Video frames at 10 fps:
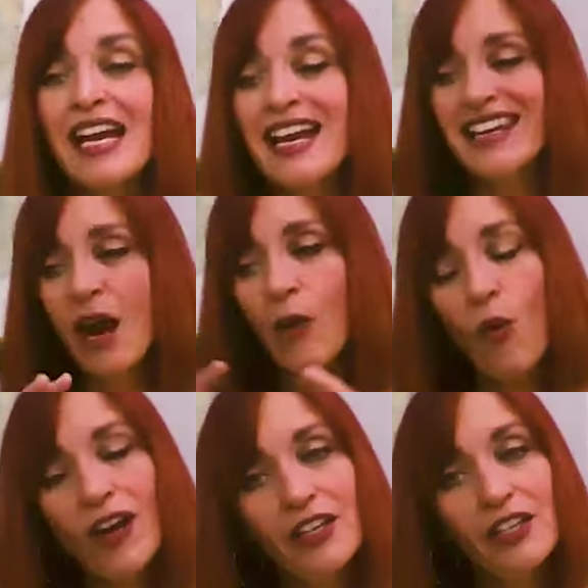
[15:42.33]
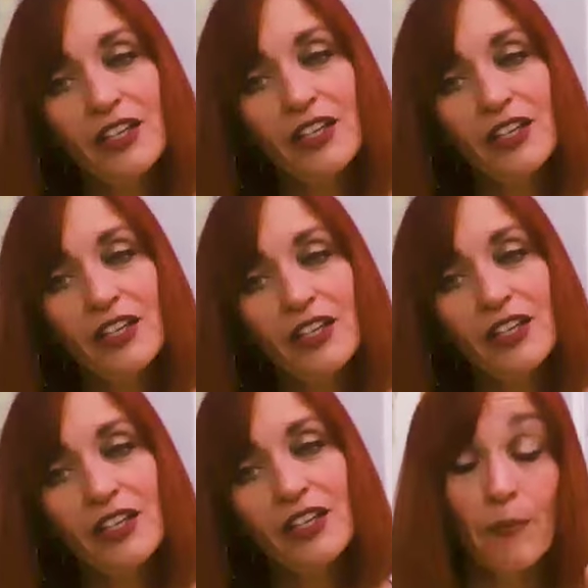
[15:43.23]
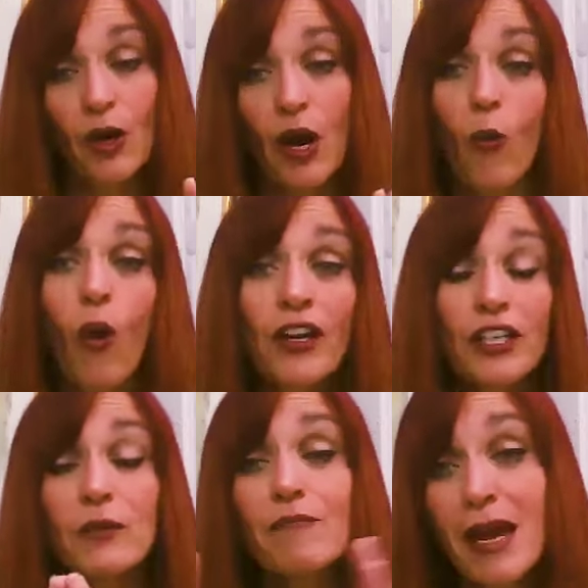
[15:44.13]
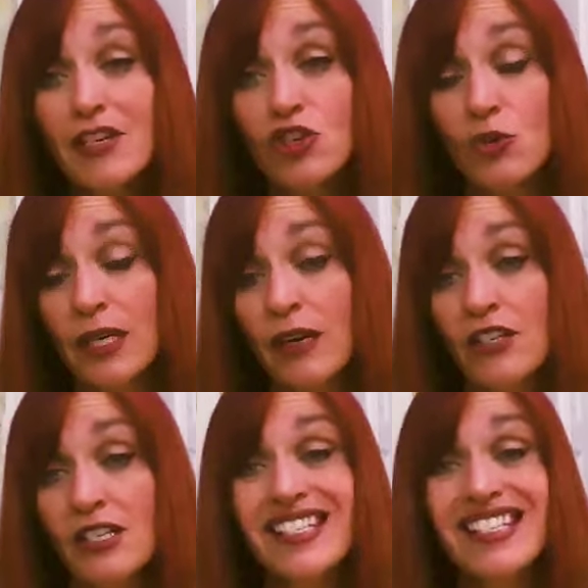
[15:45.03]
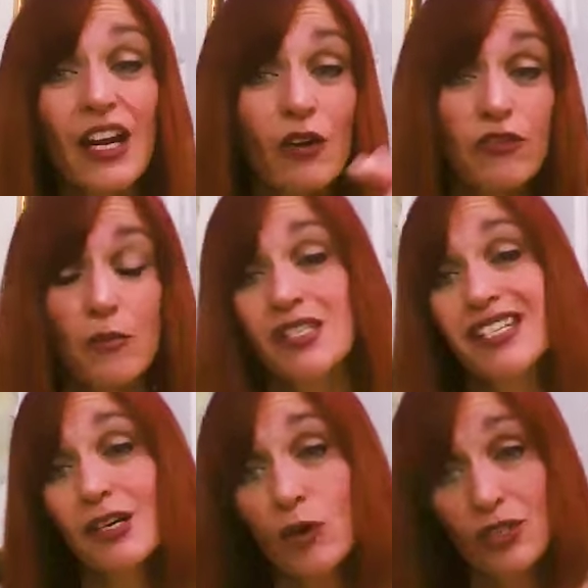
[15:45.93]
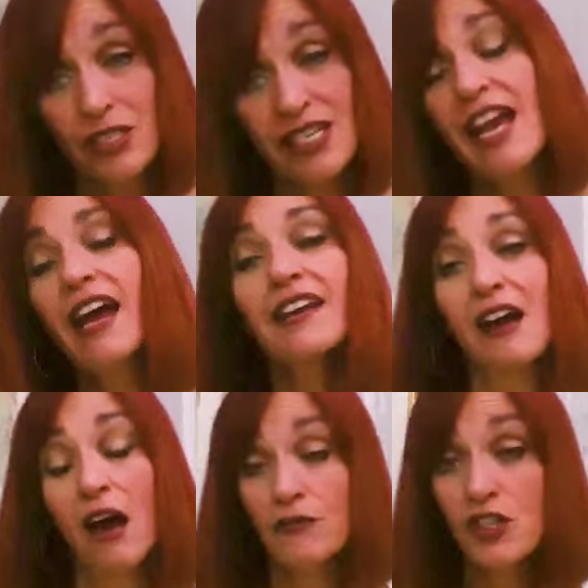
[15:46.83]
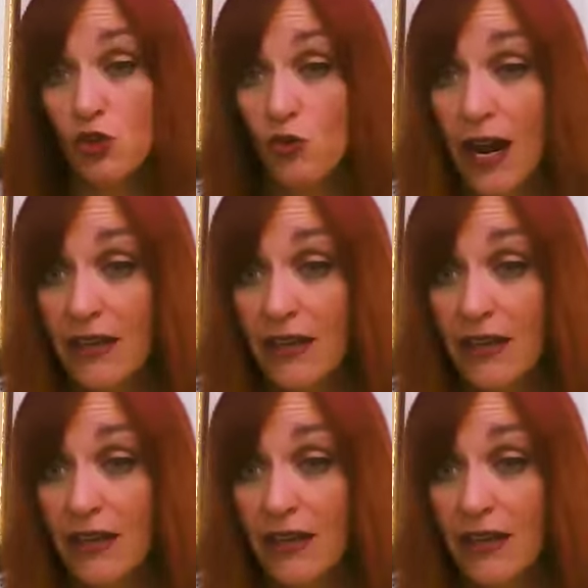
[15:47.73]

Now, I want you to give it a number. I want you to measure it on a scale from 0 to 10 of stress.